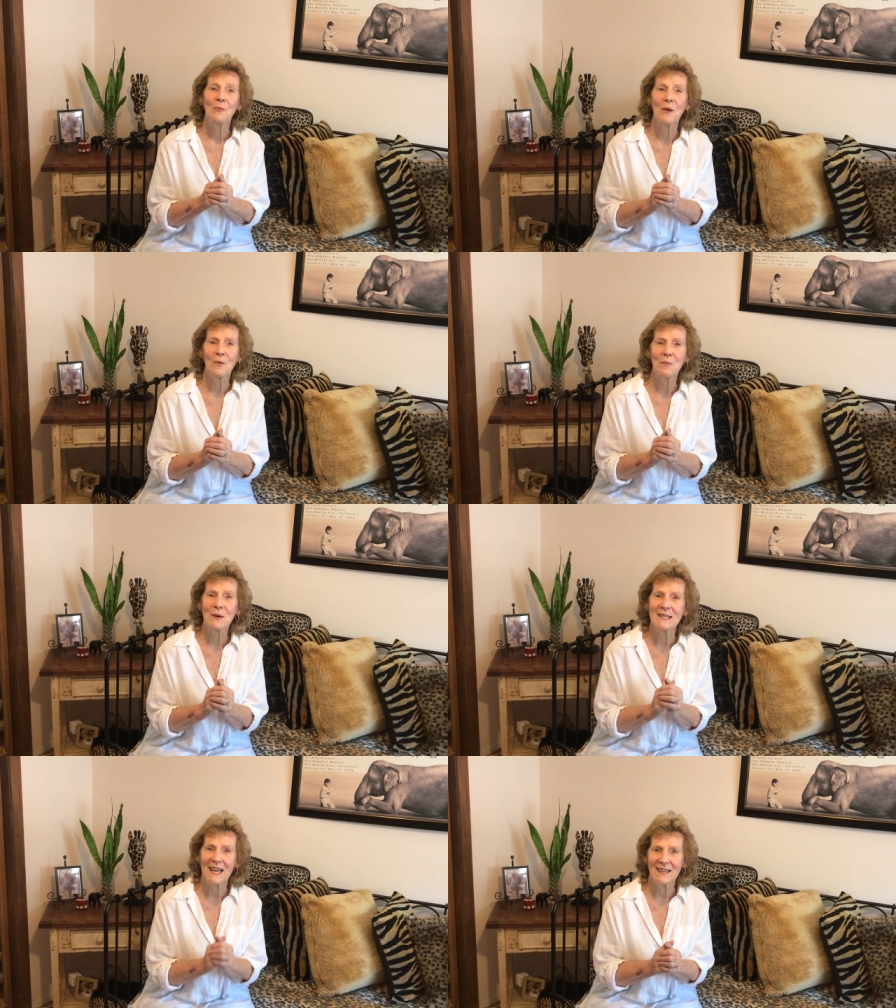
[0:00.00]
We were
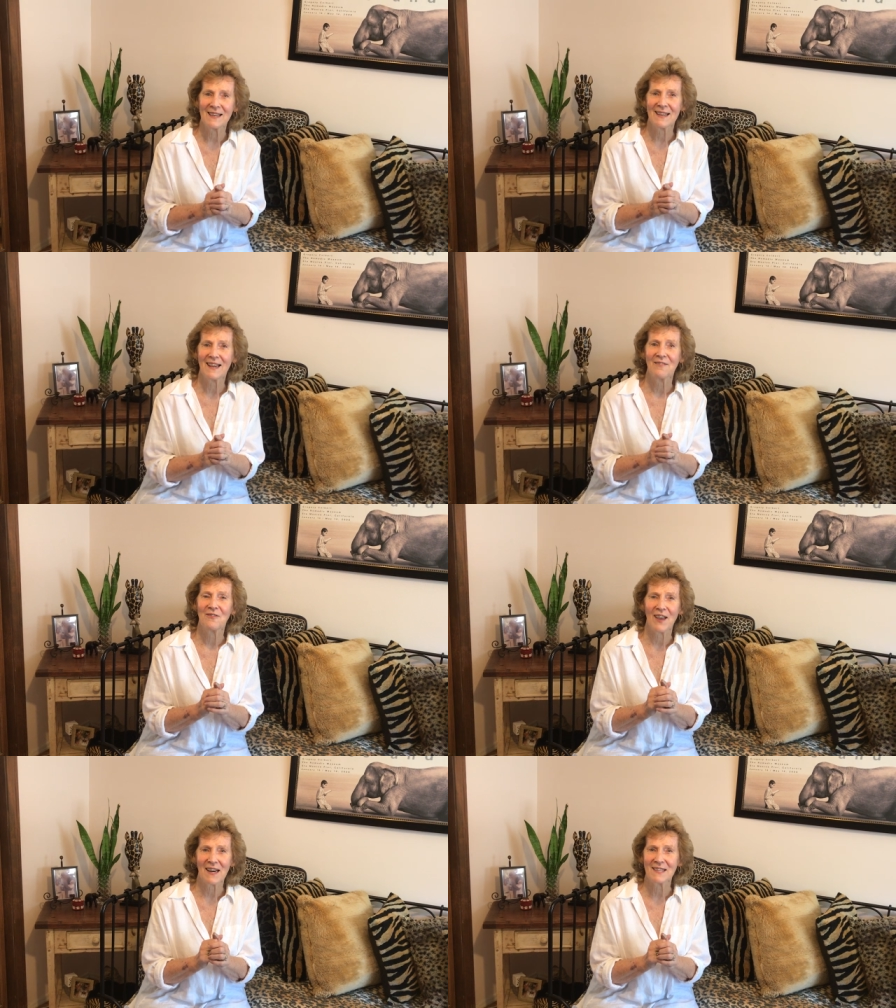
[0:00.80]
pretending and
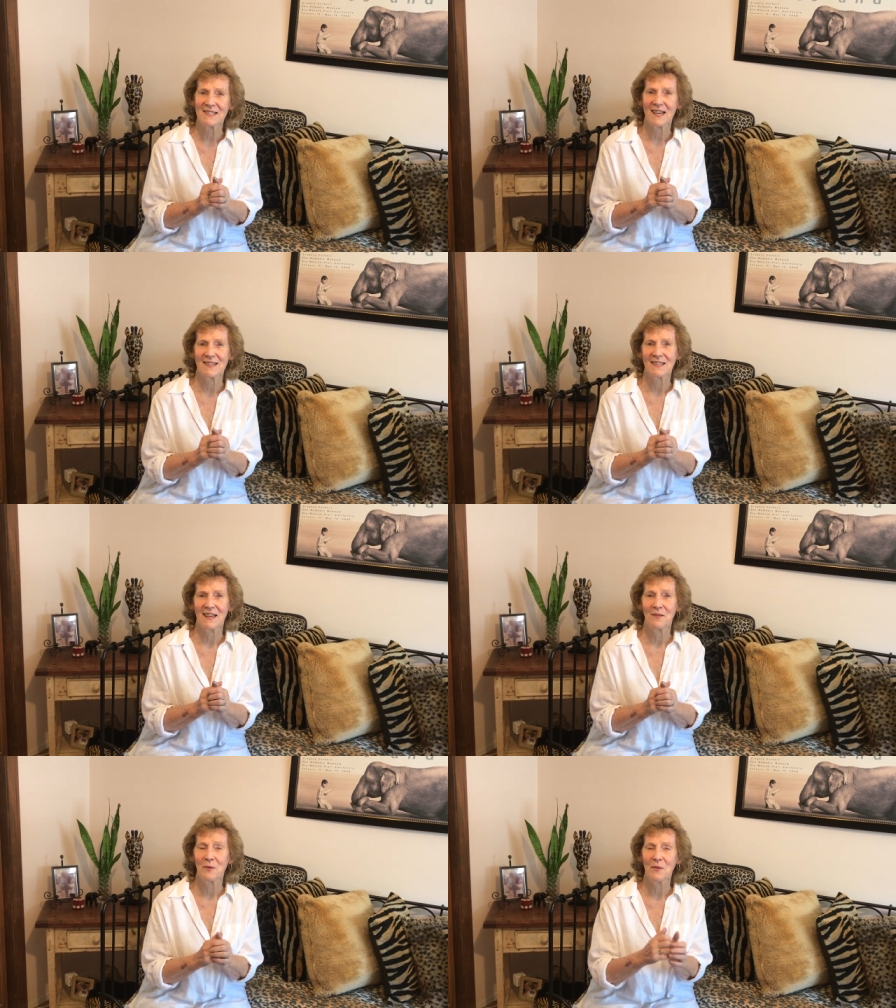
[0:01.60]

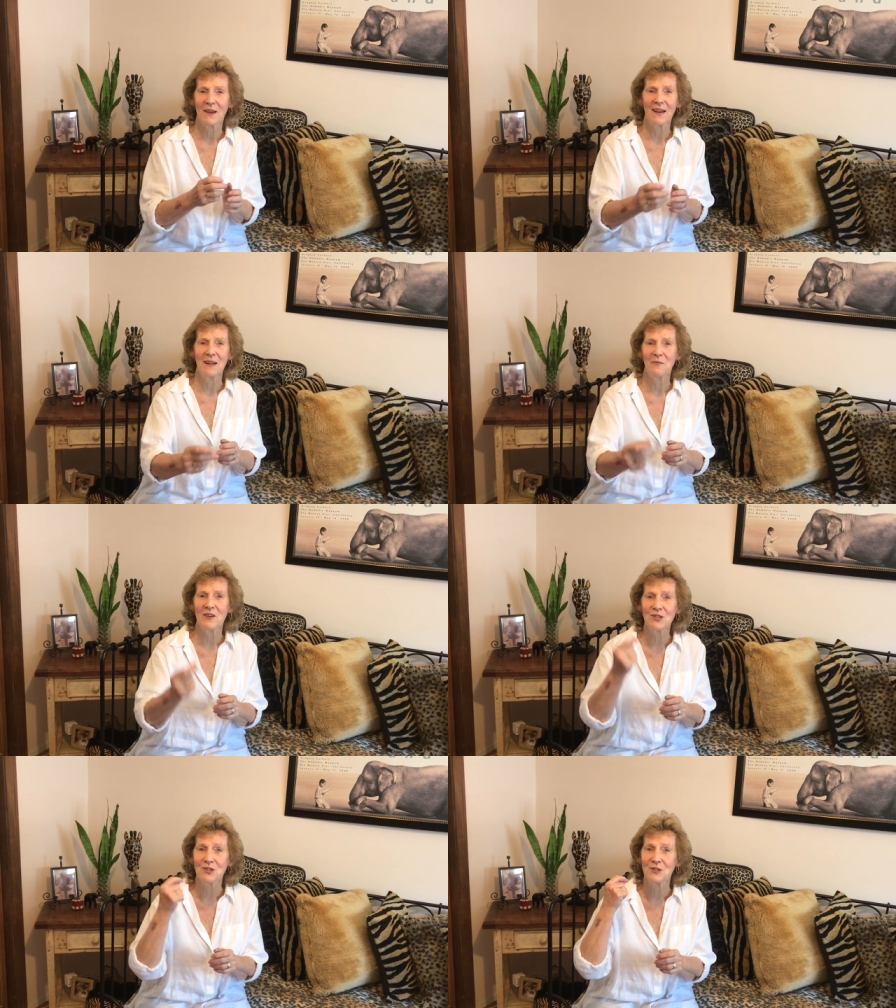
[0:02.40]
fantasizing and we were getting
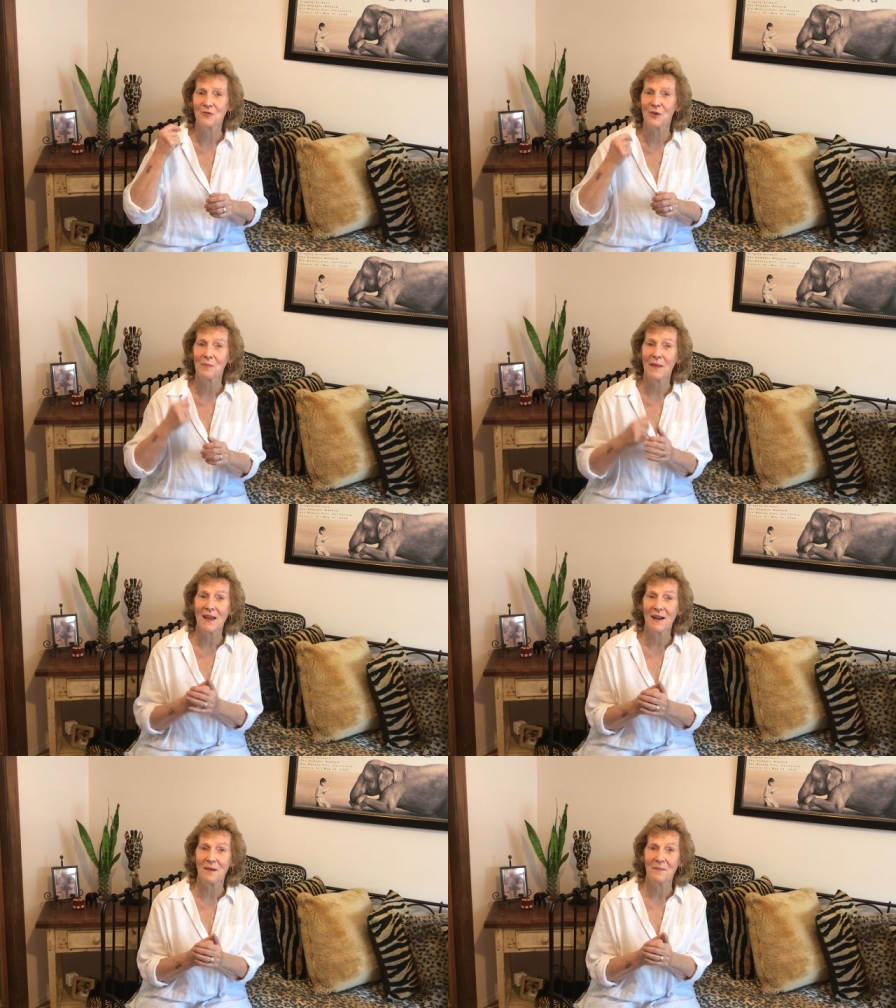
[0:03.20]
visions from
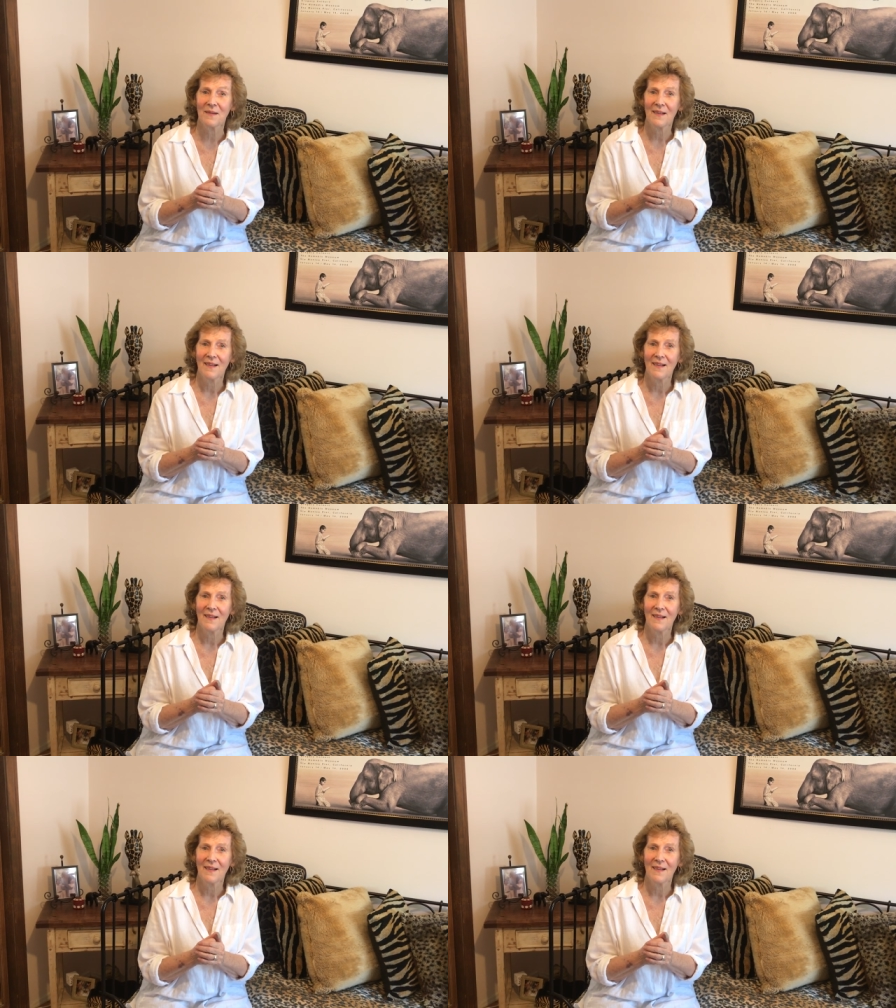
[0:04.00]
them,